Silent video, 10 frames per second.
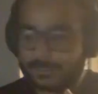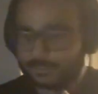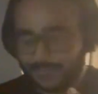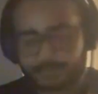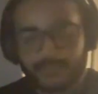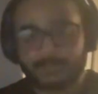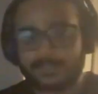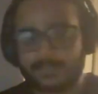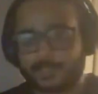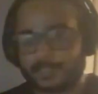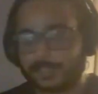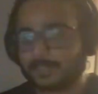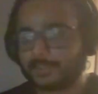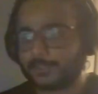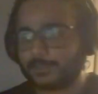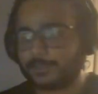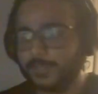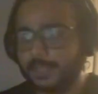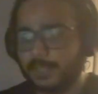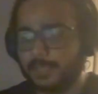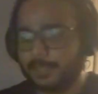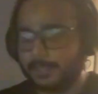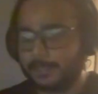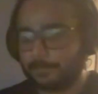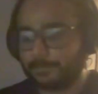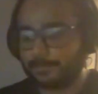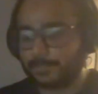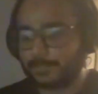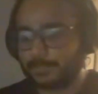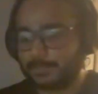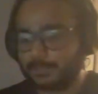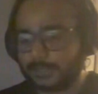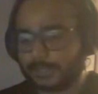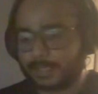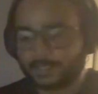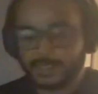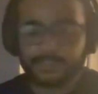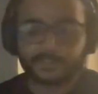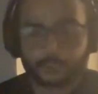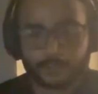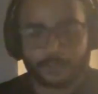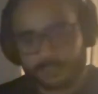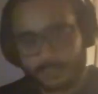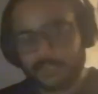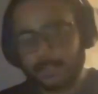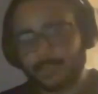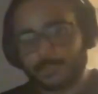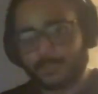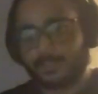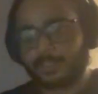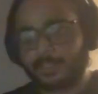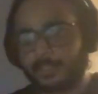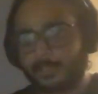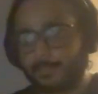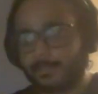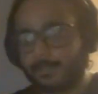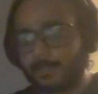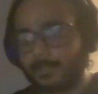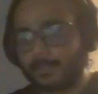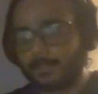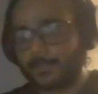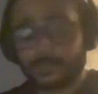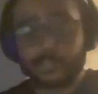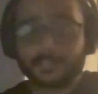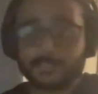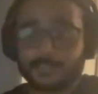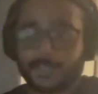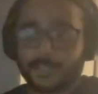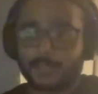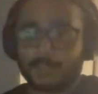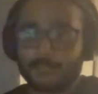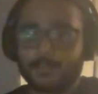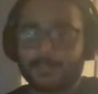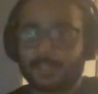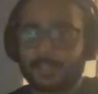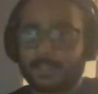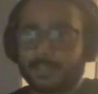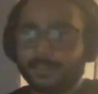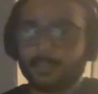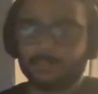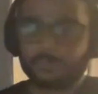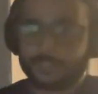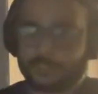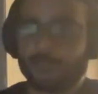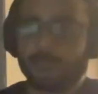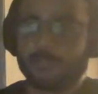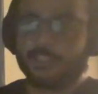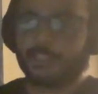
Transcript: just have these discussions and sort of um, ignite this curiosity in the audience. Because there's only so much I